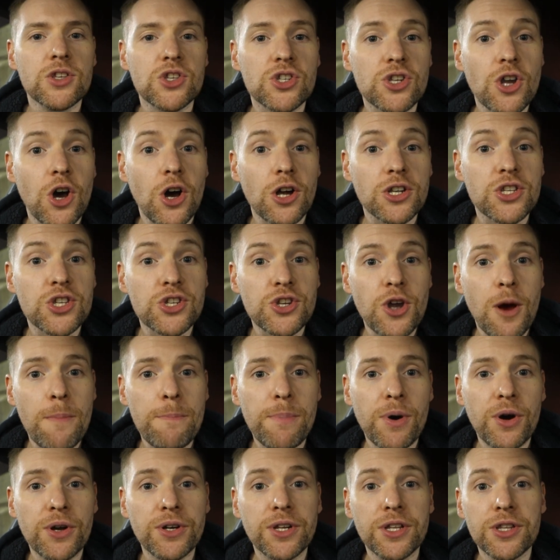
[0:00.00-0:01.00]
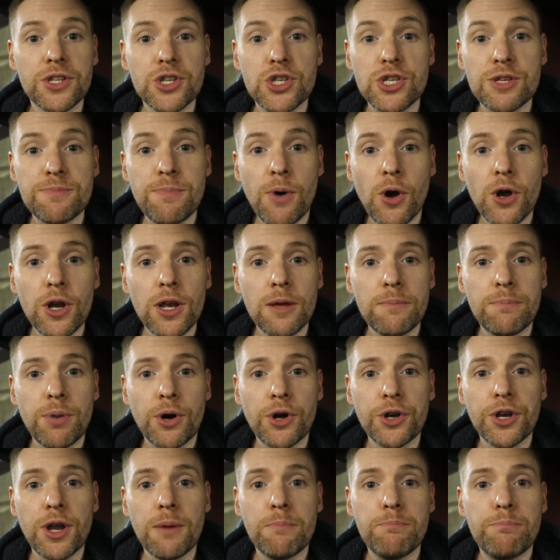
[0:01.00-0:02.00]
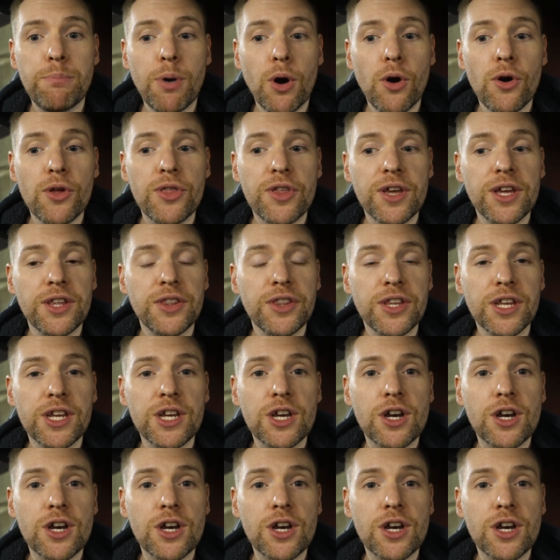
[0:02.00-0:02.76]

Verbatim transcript: The start stop button and the spoiler button are both in the